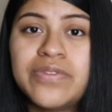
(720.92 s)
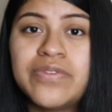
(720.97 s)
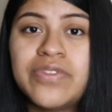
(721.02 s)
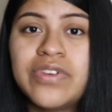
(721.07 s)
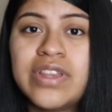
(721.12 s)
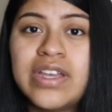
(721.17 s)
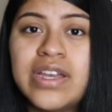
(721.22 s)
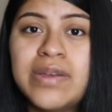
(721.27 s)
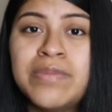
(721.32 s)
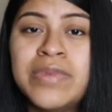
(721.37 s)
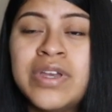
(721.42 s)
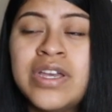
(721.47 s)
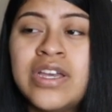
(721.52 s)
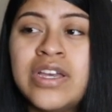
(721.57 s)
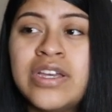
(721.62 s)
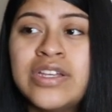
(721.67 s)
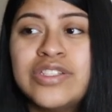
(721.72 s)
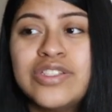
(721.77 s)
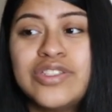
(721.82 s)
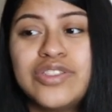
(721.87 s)
for them.
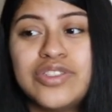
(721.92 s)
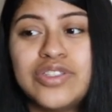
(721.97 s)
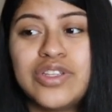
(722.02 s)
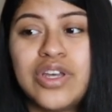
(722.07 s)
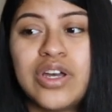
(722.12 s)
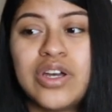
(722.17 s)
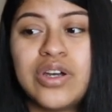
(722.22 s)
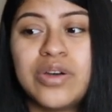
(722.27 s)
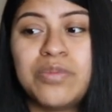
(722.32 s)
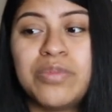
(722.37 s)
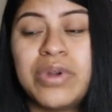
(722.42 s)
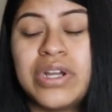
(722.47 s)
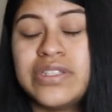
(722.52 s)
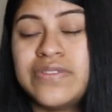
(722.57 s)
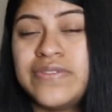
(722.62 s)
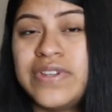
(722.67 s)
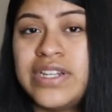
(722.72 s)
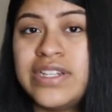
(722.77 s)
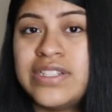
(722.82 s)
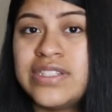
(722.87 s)
So
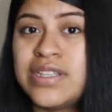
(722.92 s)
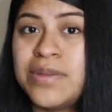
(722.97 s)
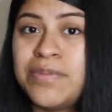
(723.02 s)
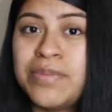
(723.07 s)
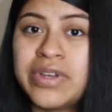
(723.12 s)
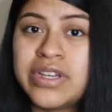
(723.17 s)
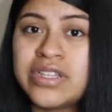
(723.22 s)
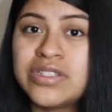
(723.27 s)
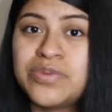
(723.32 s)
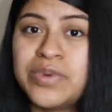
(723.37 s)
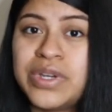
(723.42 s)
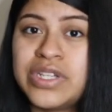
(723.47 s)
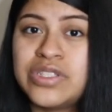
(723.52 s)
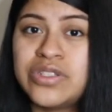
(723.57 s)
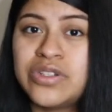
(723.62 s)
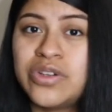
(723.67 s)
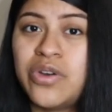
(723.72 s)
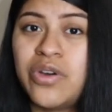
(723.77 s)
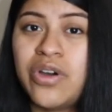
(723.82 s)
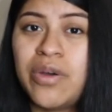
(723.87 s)
breastfeeding is the best way
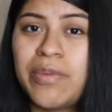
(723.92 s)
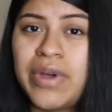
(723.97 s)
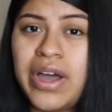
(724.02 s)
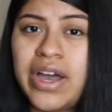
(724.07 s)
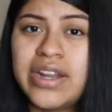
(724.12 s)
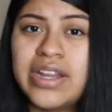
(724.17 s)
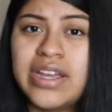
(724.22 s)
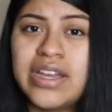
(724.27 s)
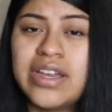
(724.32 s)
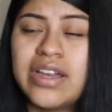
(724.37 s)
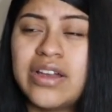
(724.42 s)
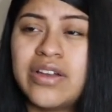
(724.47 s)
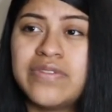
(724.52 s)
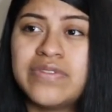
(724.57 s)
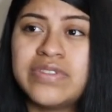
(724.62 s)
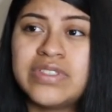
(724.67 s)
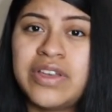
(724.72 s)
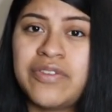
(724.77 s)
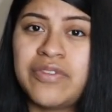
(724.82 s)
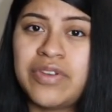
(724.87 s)
to go about it of
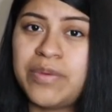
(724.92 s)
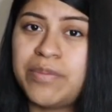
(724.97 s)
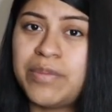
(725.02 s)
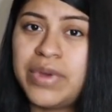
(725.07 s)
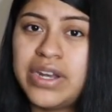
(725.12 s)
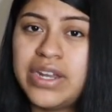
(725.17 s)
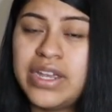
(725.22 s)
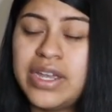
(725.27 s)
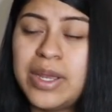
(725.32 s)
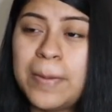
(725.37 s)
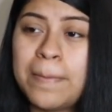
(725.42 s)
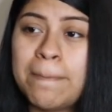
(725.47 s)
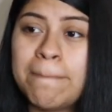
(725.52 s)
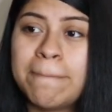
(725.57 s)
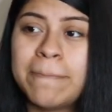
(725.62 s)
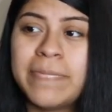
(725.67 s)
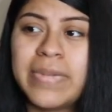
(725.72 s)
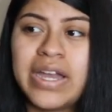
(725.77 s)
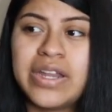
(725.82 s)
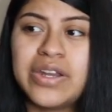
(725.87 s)
saving money.
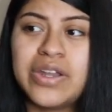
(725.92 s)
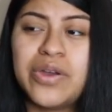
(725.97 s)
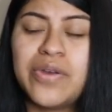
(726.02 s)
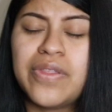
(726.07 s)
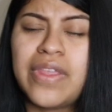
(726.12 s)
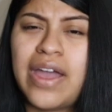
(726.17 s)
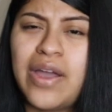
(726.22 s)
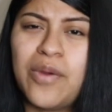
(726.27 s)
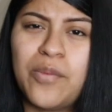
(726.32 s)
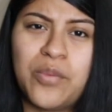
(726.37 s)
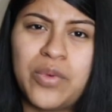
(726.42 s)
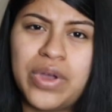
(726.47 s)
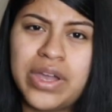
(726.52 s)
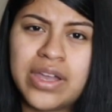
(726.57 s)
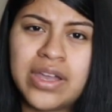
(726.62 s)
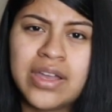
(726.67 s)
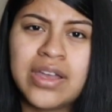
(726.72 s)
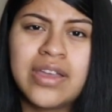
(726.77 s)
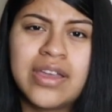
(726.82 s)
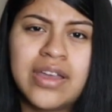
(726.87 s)
I know that
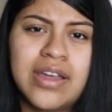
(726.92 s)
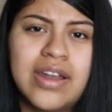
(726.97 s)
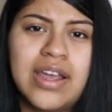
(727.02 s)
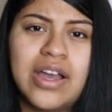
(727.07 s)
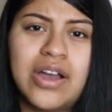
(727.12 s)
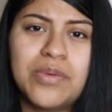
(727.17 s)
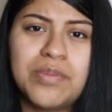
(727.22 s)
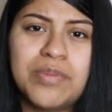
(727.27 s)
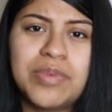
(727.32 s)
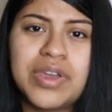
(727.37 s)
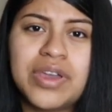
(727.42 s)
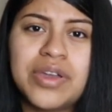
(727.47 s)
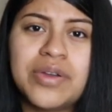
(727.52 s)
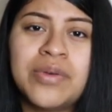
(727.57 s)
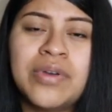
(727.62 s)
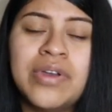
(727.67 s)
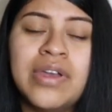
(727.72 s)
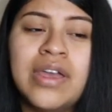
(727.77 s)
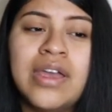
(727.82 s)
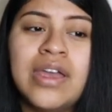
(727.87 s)
WIC can help
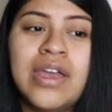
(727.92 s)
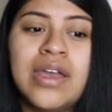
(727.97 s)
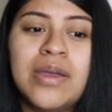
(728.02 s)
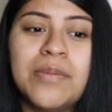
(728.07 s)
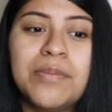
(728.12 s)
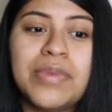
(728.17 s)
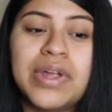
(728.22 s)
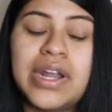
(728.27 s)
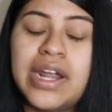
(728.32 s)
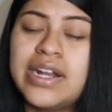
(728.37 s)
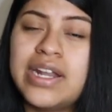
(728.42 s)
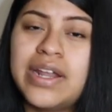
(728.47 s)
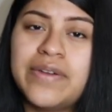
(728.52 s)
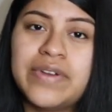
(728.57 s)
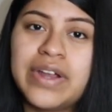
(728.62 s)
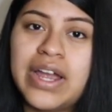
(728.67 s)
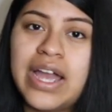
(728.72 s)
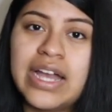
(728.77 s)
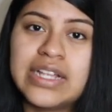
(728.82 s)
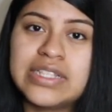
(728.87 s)
you, but I
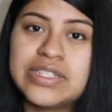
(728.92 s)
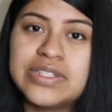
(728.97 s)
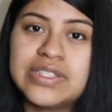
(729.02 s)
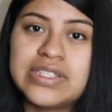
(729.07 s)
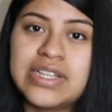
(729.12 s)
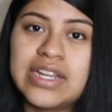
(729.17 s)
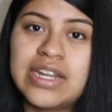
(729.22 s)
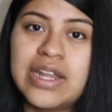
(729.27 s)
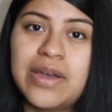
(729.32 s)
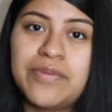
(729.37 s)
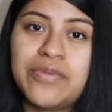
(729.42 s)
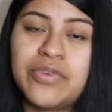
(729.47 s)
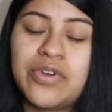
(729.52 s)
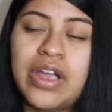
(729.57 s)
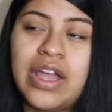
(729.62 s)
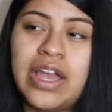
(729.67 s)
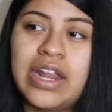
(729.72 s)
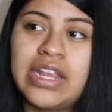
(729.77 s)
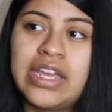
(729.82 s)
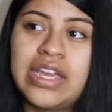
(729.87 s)
never had to sign up for
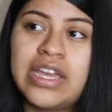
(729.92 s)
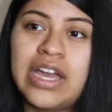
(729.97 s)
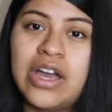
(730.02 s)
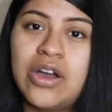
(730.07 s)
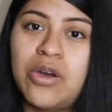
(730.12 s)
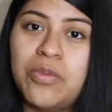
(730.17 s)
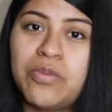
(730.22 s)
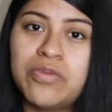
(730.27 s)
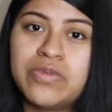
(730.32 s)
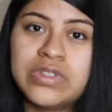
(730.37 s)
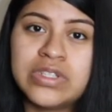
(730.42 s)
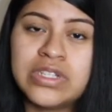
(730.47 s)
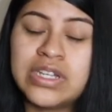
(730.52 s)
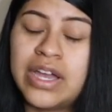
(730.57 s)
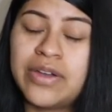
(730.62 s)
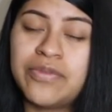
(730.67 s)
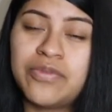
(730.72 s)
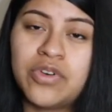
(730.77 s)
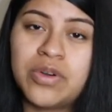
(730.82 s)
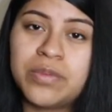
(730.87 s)
any help to
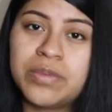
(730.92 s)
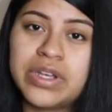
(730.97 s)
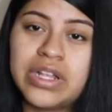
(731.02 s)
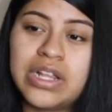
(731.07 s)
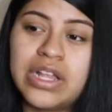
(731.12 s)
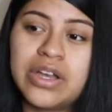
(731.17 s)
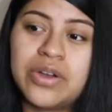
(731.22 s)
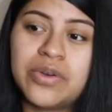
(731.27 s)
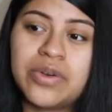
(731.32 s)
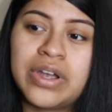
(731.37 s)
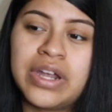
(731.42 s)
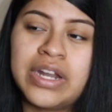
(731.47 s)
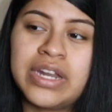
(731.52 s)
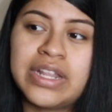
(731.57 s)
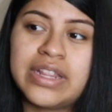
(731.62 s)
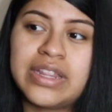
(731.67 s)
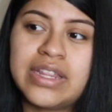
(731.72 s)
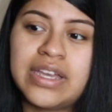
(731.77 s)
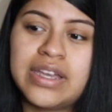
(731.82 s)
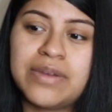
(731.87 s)
get formula or
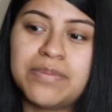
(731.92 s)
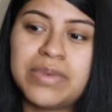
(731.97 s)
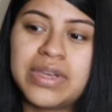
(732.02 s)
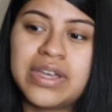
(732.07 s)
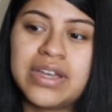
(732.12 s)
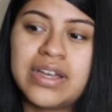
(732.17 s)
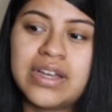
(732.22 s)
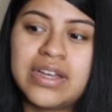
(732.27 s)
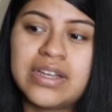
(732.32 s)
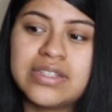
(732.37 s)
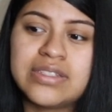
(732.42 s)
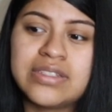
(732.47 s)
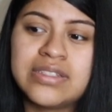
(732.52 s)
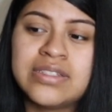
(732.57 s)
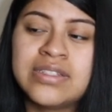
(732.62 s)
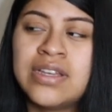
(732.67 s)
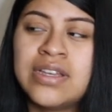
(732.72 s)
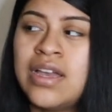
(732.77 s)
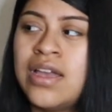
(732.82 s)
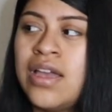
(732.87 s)
anything
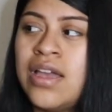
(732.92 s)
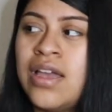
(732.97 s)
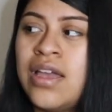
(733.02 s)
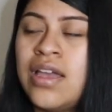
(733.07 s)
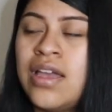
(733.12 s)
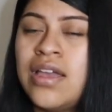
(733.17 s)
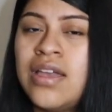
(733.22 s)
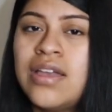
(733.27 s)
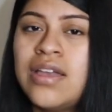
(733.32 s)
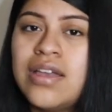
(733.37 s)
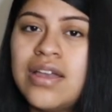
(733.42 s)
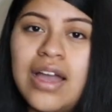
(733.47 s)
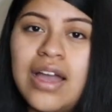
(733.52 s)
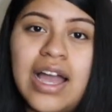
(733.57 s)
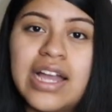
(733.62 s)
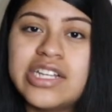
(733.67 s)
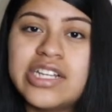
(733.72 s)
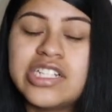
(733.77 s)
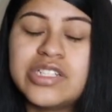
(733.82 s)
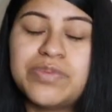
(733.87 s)
because
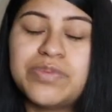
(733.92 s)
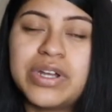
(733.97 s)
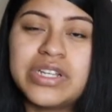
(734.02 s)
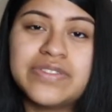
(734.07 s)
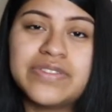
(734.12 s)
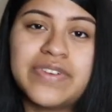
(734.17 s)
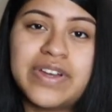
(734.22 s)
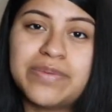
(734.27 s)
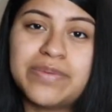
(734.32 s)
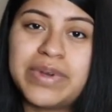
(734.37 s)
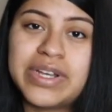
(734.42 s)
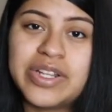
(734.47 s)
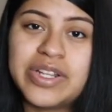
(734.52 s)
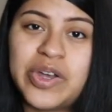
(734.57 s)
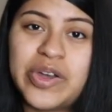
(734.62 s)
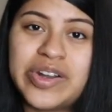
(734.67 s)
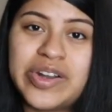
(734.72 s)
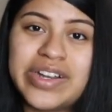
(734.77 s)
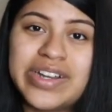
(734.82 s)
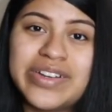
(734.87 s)
I just breastfed my
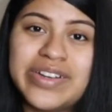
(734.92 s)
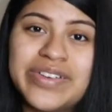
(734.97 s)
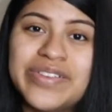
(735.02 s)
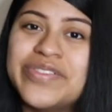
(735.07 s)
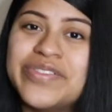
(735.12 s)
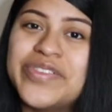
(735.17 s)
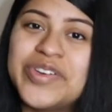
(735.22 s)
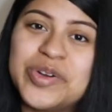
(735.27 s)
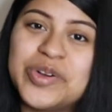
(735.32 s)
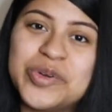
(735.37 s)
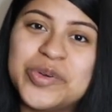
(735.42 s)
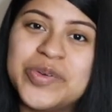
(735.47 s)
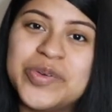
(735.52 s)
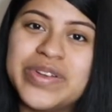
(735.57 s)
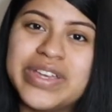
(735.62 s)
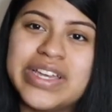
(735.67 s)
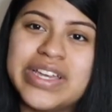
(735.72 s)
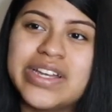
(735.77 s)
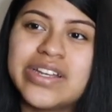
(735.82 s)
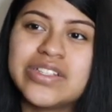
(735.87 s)
daughter for a whole
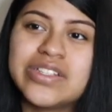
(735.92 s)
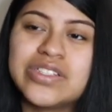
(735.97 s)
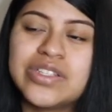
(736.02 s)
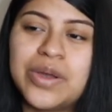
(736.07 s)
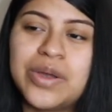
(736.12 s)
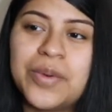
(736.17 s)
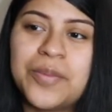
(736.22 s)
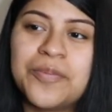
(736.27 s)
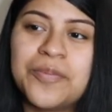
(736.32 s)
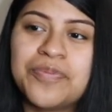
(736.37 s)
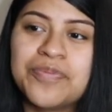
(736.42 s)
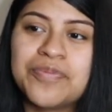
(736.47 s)
year. So